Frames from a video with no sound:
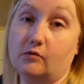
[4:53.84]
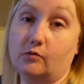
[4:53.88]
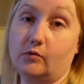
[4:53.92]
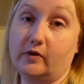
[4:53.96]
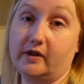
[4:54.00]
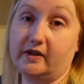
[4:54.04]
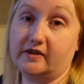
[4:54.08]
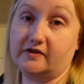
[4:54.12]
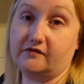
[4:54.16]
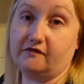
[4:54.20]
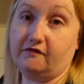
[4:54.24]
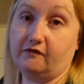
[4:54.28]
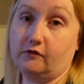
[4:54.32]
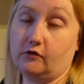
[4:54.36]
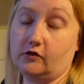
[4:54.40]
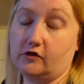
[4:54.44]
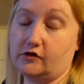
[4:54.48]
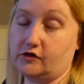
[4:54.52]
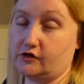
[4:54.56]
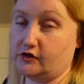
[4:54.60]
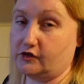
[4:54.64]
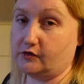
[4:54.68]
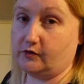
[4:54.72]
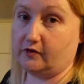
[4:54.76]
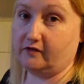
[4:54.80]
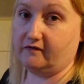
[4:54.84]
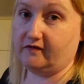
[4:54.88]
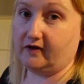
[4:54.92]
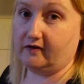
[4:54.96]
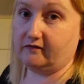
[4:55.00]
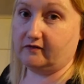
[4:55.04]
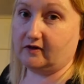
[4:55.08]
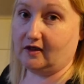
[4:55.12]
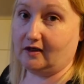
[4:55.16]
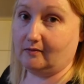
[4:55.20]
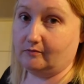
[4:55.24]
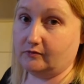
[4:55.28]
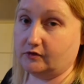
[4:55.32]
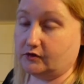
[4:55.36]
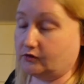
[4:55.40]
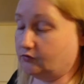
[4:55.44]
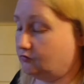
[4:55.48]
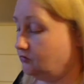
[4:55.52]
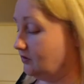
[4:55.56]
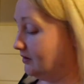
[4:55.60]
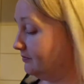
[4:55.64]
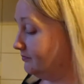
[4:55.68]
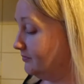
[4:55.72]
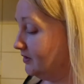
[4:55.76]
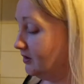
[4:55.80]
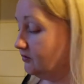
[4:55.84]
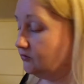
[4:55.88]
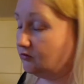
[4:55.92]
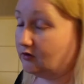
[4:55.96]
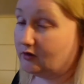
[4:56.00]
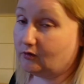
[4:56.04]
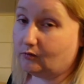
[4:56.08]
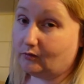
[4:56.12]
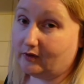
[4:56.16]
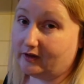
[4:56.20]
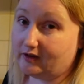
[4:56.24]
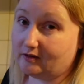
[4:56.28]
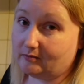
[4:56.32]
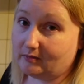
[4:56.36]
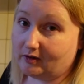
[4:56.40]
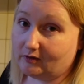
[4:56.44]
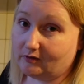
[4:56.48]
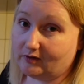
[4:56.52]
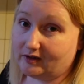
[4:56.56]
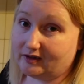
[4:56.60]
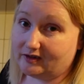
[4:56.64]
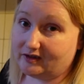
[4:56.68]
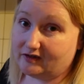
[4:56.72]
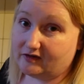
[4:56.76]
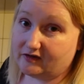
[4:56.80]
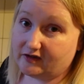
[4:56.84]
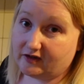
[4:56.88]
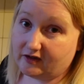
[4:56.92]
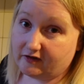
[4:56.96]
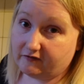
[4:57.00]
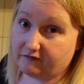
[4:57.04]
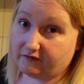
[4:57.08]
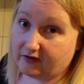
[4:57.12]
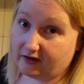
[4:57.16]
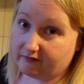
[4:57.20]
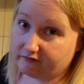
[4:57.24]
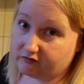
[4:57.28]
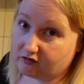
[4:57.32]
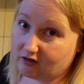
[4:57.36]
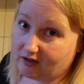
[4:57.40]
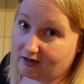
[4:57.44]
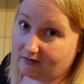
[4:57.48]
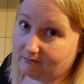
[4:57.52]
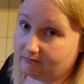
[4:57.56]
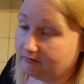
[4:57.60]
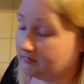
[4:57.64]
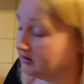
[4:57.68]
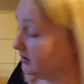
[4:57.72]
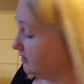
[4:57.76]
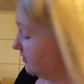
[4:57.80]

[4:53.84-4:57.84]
weighs 425 grams, so I'm now going to weigh them out into 35 gram